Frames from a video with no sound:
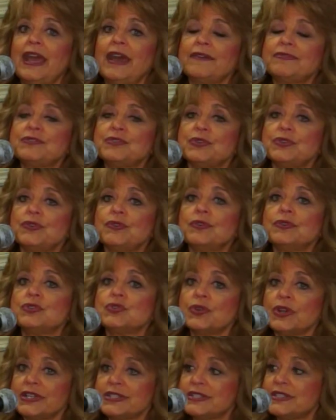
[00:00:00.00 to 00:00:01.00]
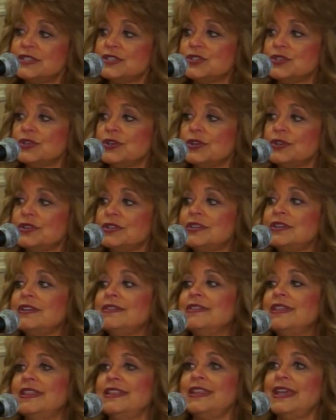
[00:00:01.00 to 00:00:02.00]
after trust is earned,
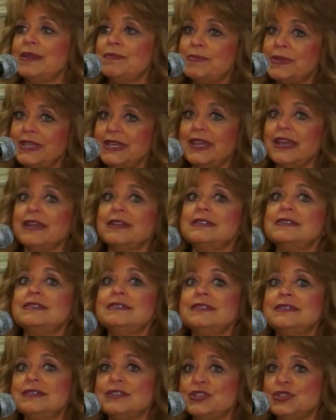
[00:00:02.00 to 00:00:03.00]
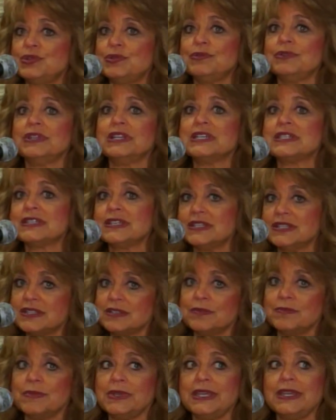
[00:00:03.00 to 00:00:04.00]
then they begin to listen
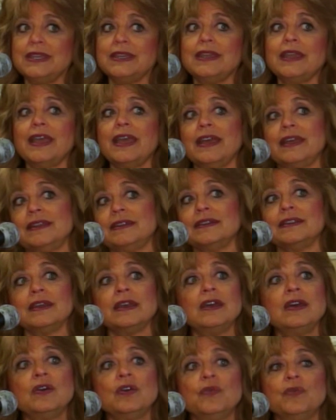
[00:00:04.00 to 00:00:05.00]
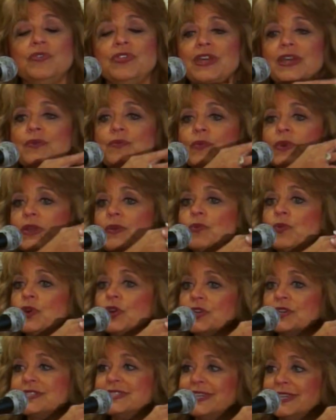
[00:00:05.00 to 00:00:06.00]
to me, and then we
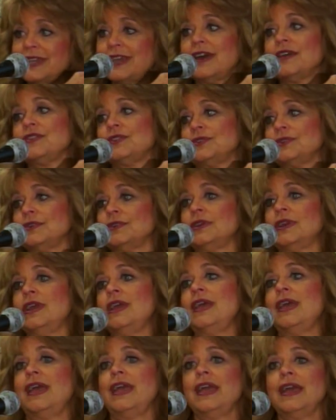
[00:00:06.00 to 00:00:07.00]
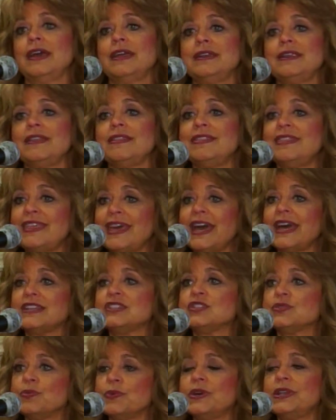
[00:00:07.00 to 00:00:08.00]
work together. And
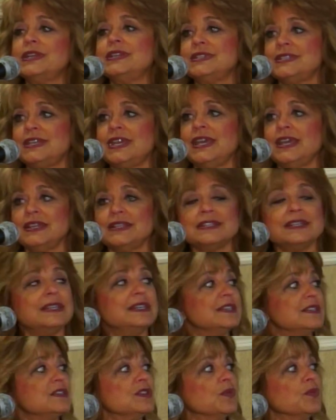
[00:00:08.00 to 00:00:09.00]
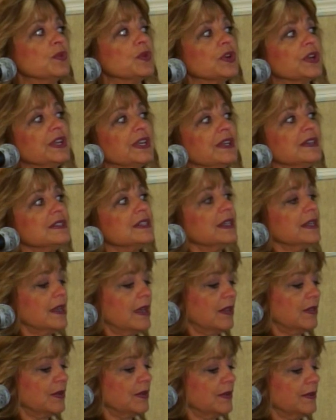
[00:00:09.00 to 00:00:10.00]
that's what it takes, is the working
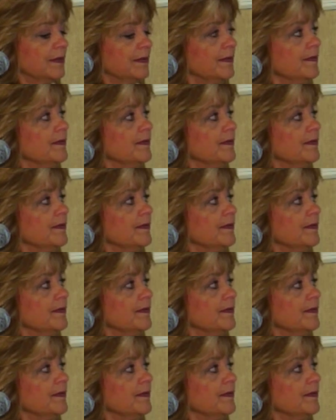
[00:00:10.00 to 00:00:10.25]
together.